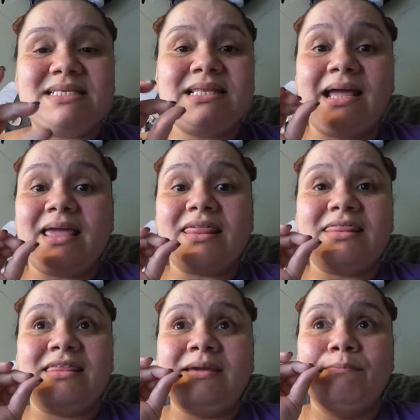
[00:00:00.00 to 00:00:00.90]
is
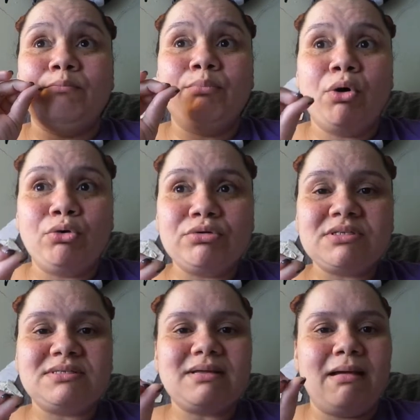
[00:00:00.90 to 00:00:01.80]
like the
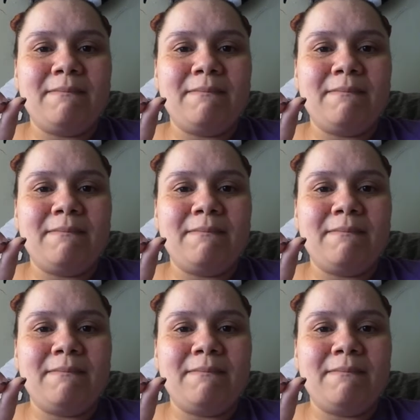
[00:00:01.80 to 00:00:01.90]
most